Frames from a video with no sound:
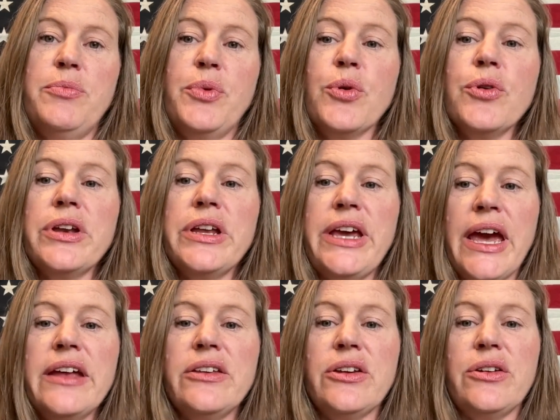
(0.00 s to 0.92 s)
board
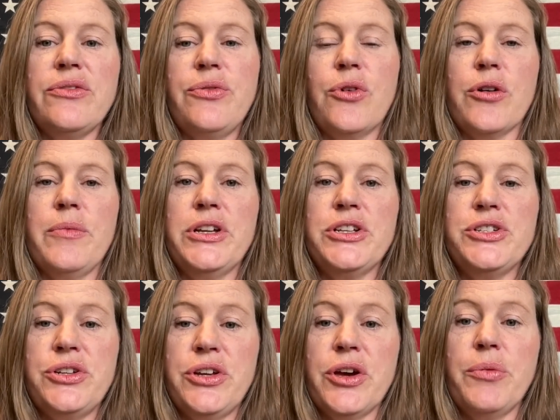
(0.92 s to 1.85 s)
candidate forum at
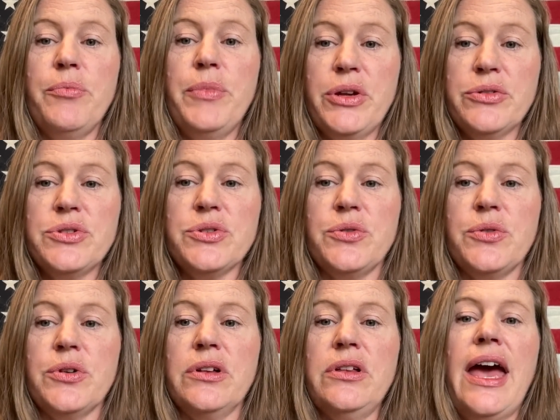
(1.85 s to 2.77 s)
Chinook Middle
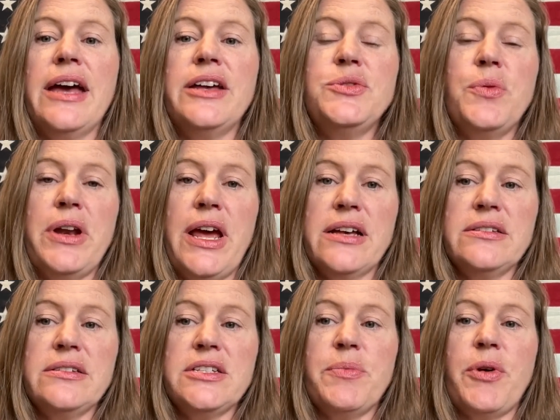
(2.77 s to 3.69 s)
School. And when
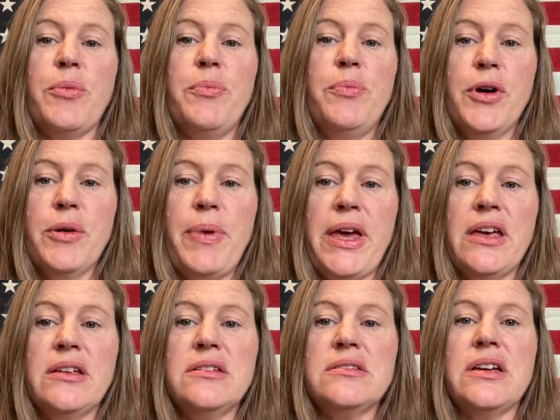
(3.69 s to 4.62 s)
asked about book
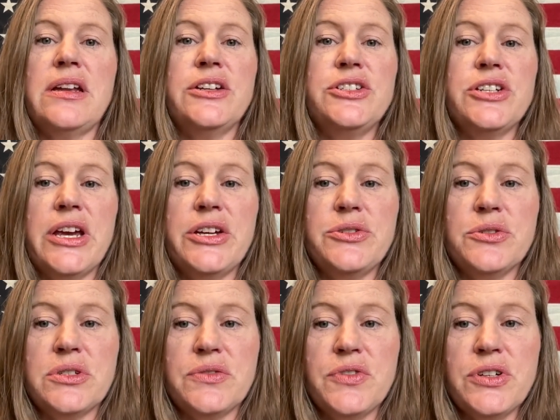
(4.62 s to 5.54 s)
bans and
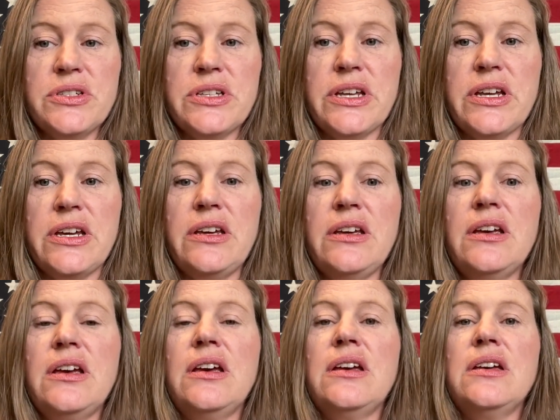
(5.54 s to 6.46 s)
educational diversity,
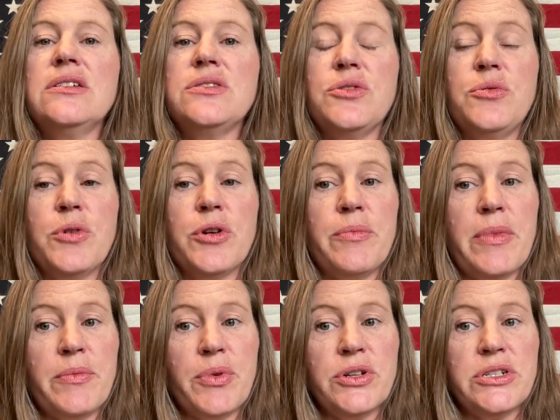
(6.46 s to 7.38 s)
school board
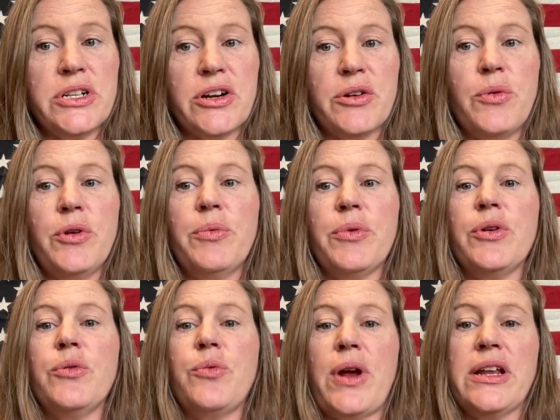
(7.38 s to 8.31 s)
member Derek
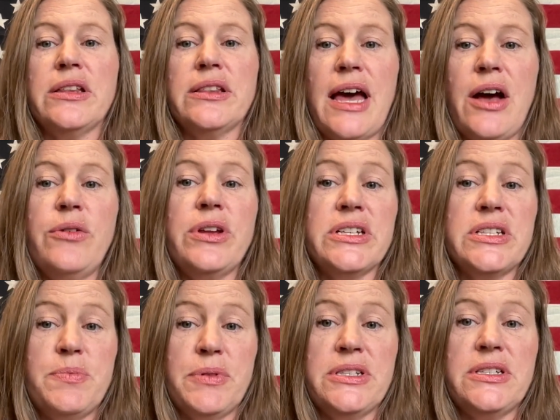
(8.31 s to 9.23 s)
Wilburn read aloud
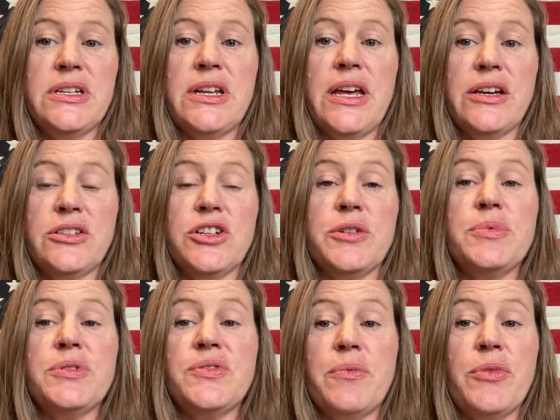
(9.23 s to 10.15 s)
explicit
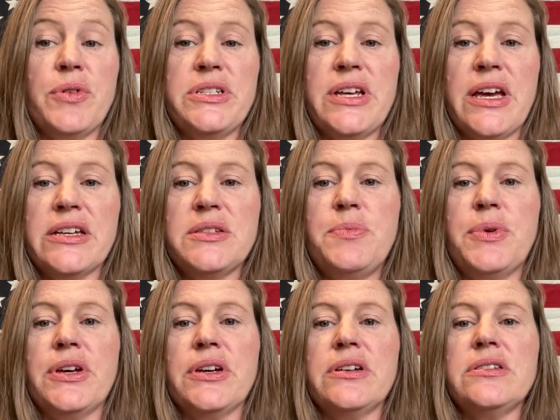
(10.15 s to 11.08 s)
excerpts from 3
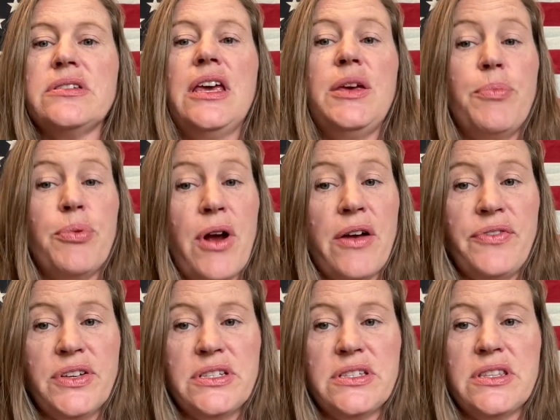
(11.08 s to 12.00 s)
textbooks. He
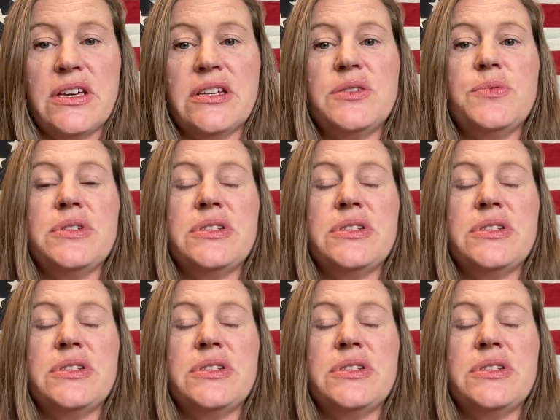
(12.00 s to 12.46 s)
prefaced this with